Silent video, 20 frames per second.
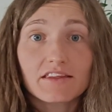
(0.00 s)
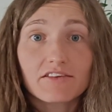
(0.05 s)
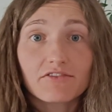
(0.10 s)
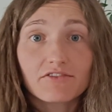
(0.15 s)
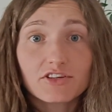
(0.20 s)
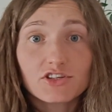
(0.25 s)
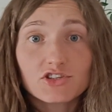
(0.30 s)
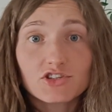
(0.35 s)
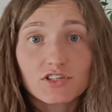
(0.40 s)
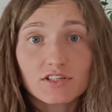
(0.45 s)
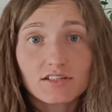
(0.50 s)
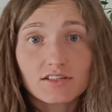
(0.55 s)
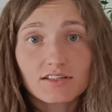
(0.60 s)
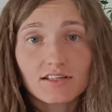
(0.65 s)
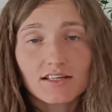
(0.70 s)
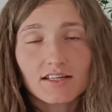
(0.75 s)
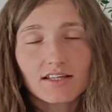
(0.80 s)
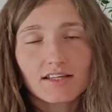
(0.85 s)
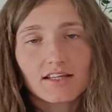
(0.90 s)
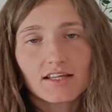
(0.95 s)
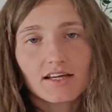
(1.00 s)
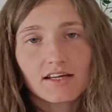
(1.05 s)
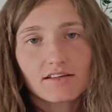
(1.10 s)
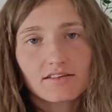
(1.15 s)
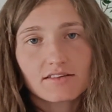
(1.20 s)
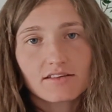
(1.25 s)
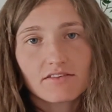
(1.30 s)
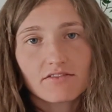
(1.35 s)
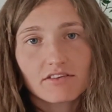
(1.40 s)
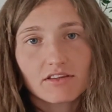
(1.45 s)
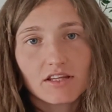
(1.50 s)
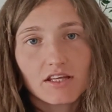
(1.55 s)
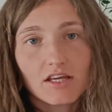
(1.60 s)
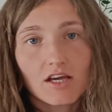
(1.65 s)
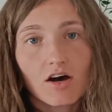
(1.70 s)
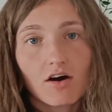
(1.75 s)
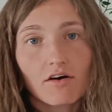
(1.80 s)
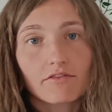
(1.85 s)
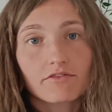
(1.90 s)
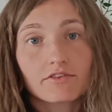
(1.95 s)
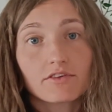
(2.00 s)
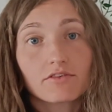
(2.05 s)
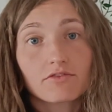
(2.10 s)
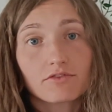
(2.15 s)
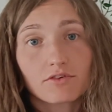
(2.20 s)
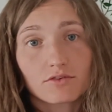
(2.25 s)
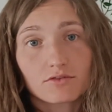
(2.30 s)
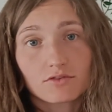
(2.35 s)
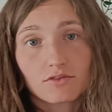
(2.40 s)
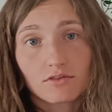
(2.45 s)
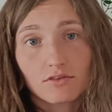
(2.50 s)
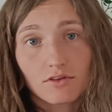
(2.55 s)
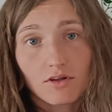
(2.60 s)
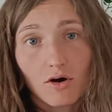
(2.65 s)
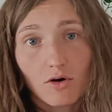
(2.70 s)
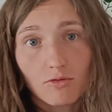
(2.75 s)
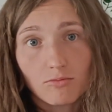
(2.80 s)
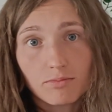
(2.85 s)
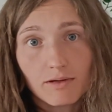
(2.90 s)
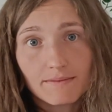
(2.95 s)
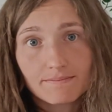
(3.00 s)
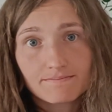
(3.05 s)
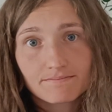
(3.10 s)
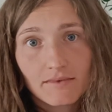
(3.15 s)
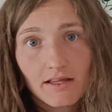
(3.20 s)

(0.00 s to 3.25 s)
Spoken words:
deficient in the activity of the frontal lobe,